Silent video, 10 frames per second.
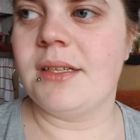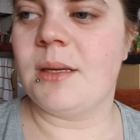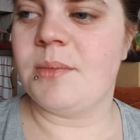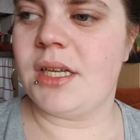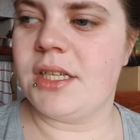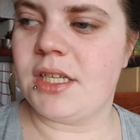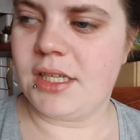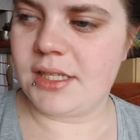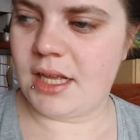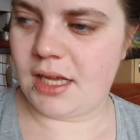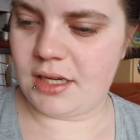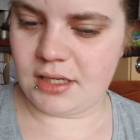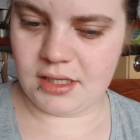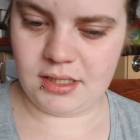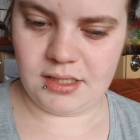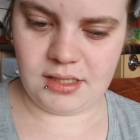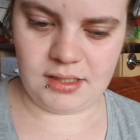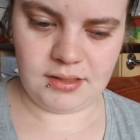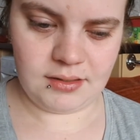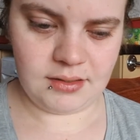Temptation is there,
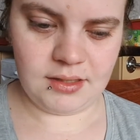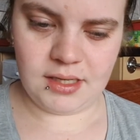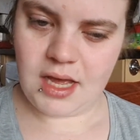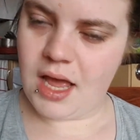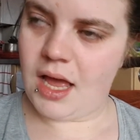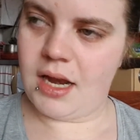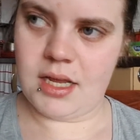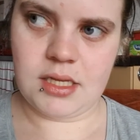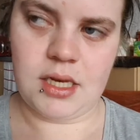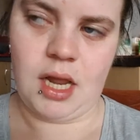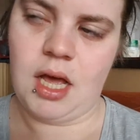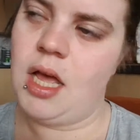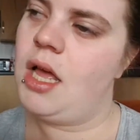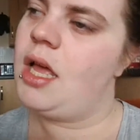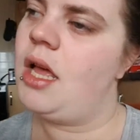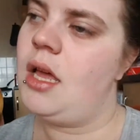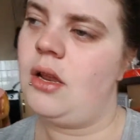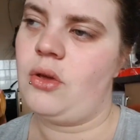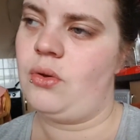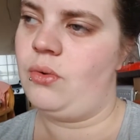guys. And it's
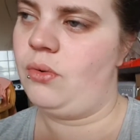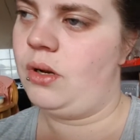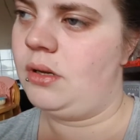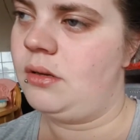not good.